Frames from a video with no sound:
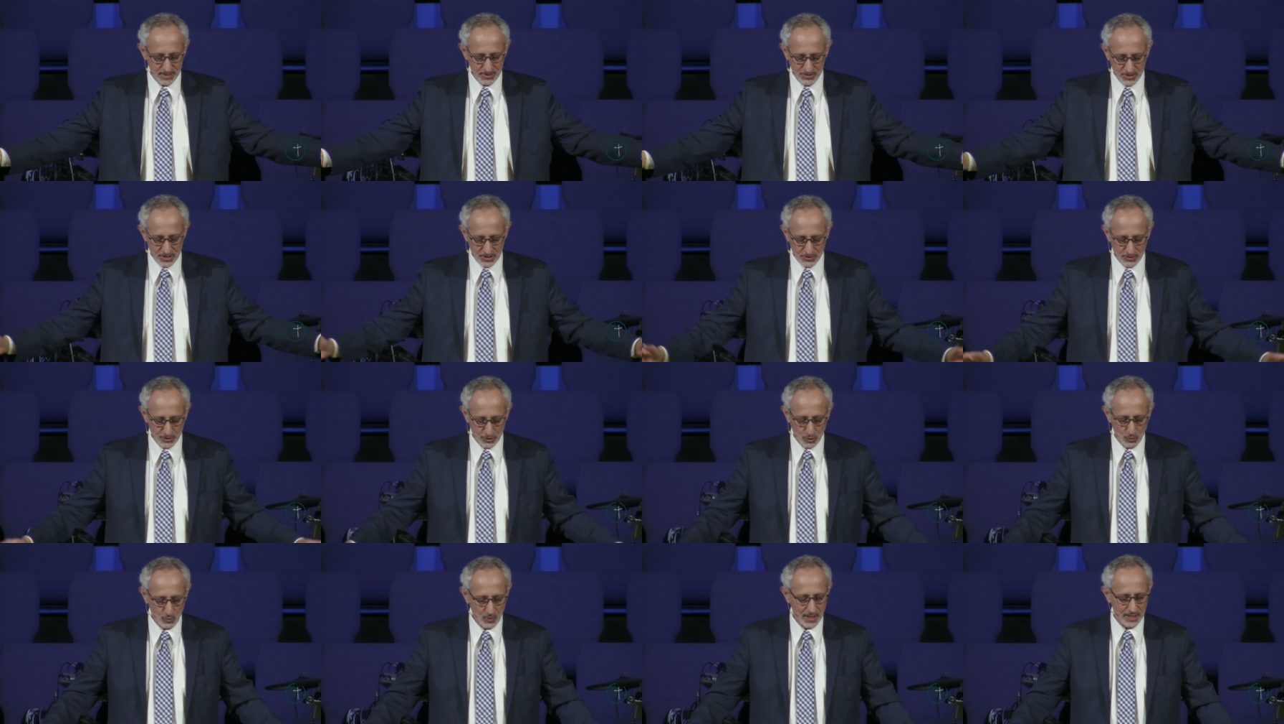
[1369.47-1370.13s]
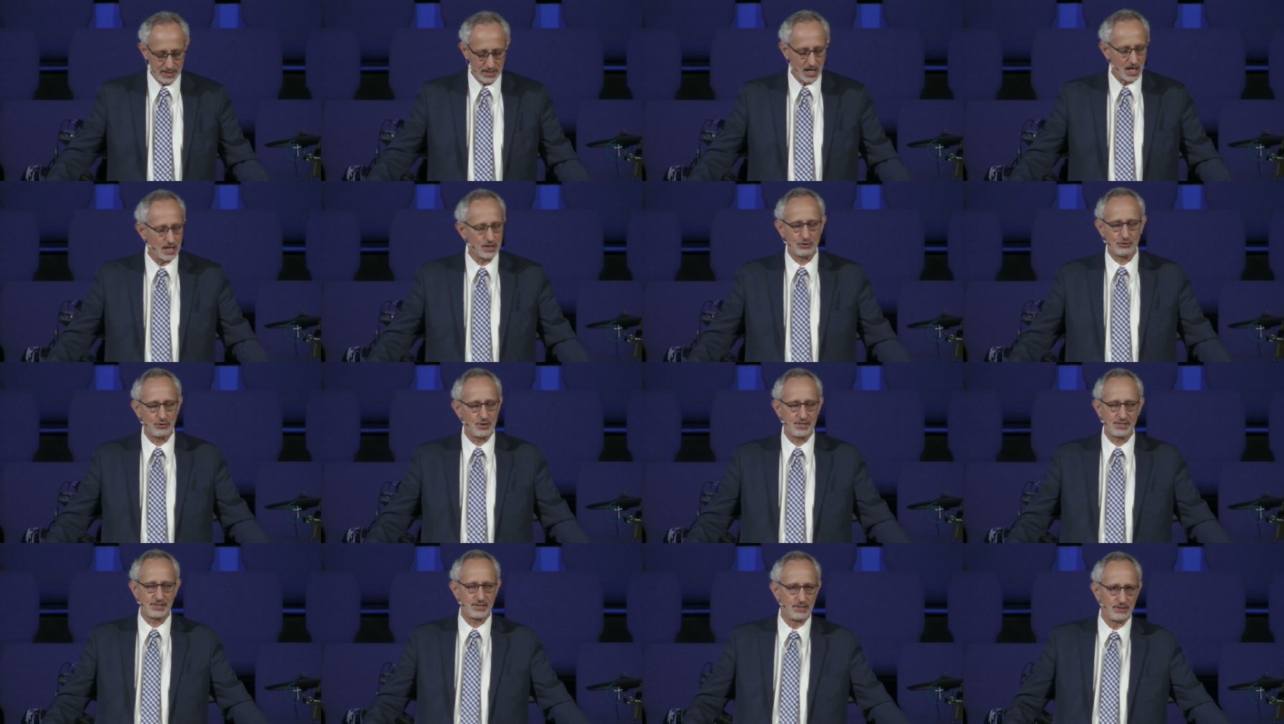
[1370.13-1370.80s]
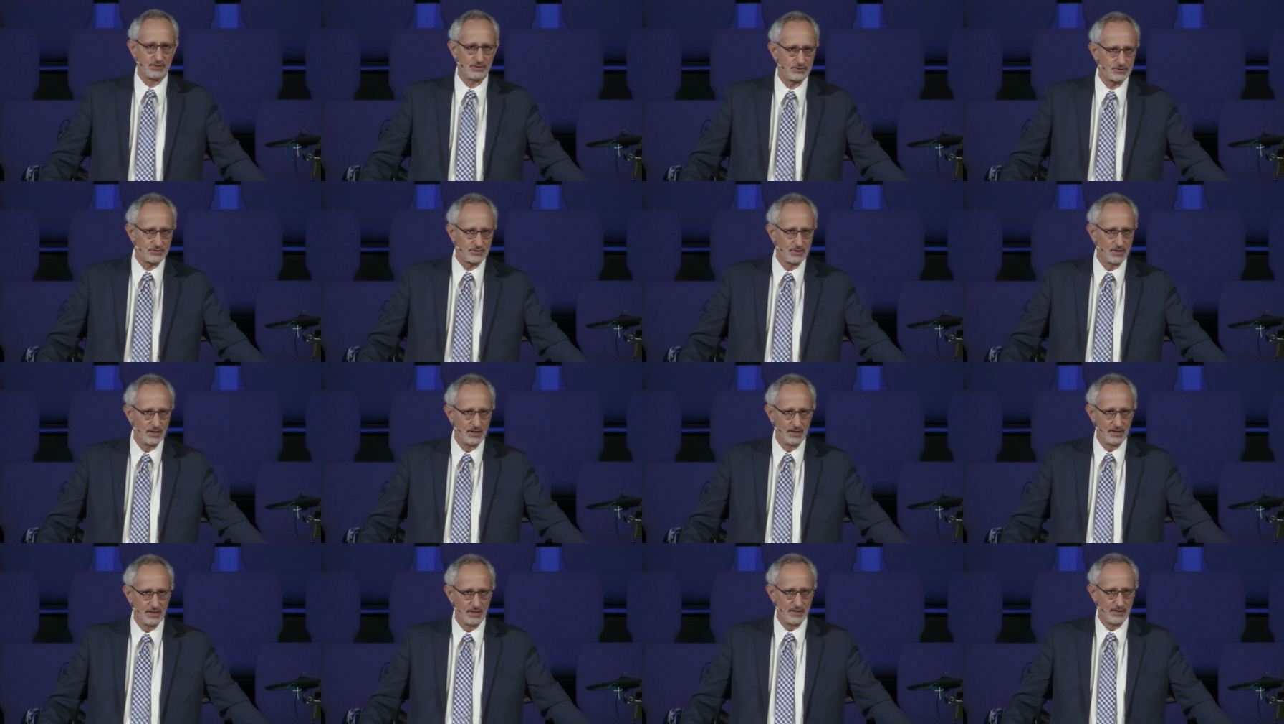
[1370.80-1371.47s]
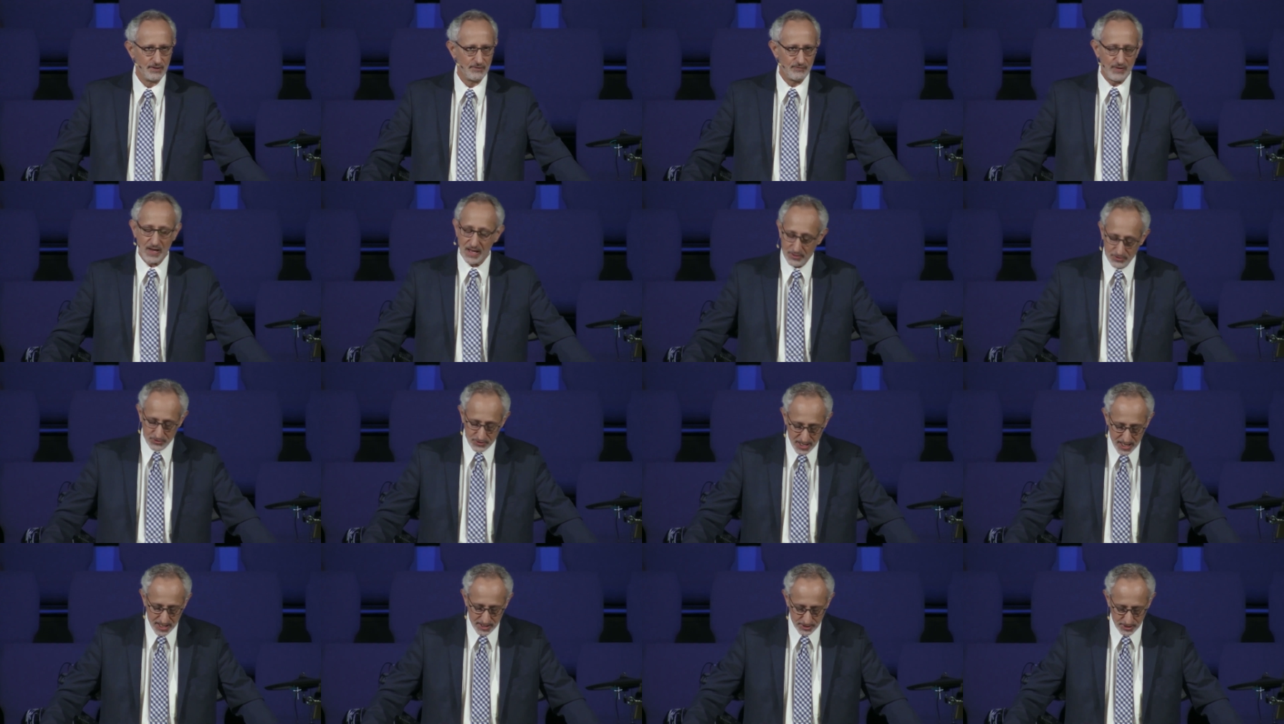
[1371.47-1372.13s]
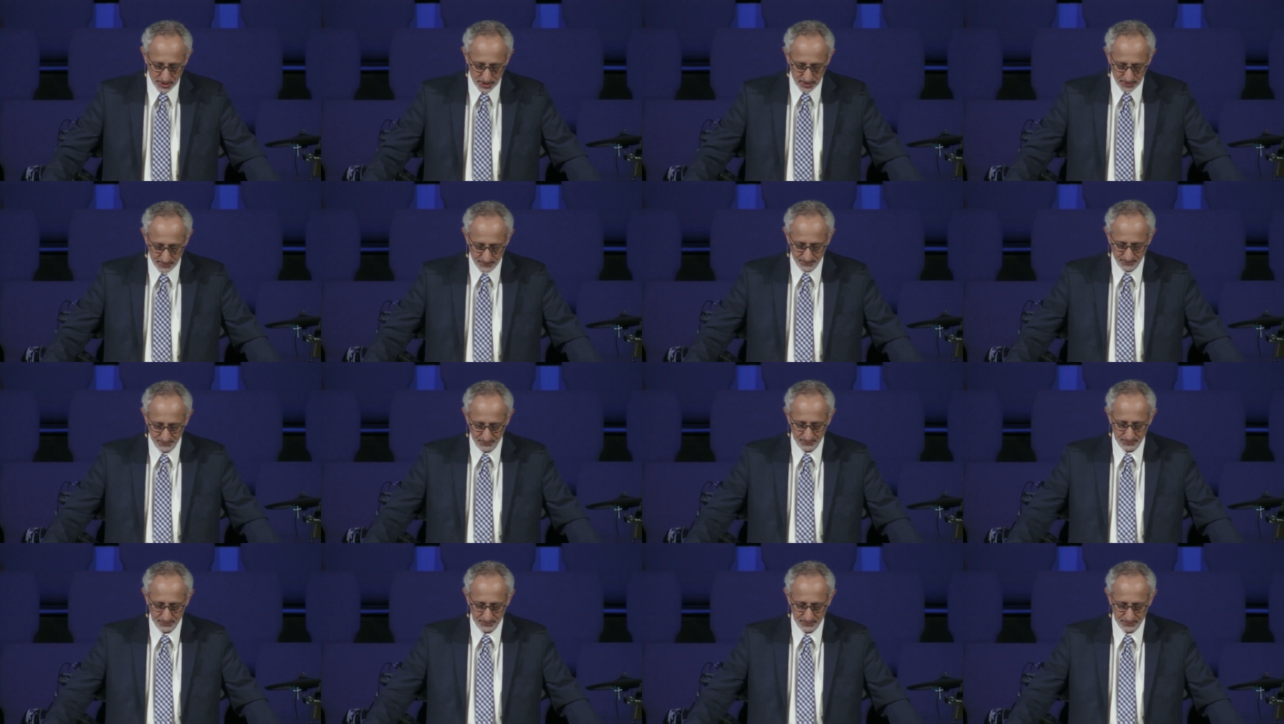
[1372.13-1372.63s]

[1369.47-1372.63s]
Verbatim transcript: This isn't the way non Christians face danger.